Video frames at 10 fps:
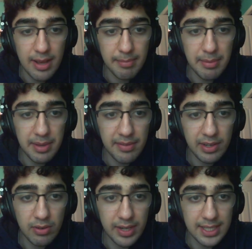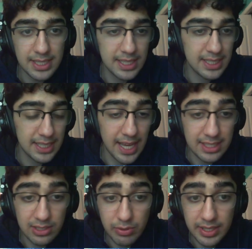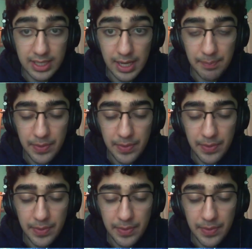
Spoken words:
Maybe even go knight c6 and castle queenside.